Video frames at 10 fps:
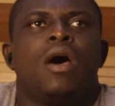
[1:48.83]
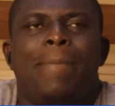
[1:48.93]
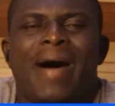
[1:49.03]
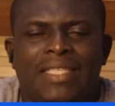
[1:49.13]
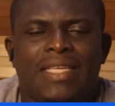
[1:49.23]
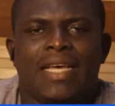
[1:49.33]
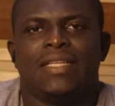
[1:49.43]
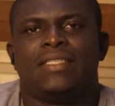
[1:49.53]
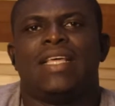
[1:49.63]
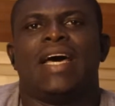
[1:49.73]

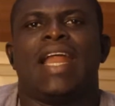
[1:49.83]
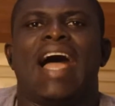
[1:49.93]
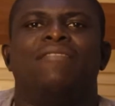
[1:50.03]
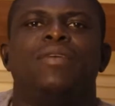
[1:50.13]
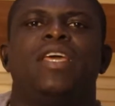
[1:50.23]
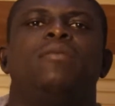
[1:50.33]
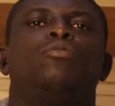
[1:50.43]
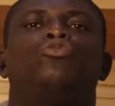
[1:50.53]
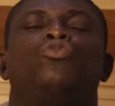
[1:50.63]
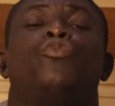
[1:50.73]
patterns that I've been able
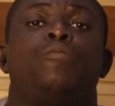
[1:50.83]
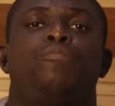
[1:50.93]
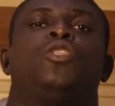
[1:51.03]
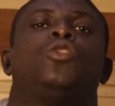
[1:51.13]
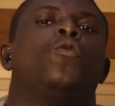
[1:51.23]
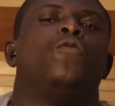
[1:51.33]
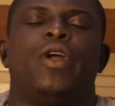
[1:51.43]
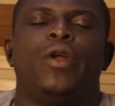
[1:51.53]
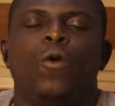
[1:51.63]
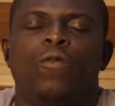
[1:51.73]
to repeat over
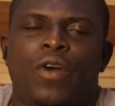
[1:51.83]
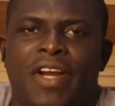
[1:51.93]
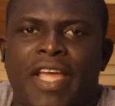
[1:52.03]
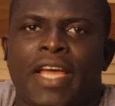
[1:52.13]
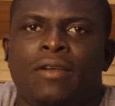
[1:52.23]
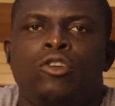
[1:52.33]
and over again.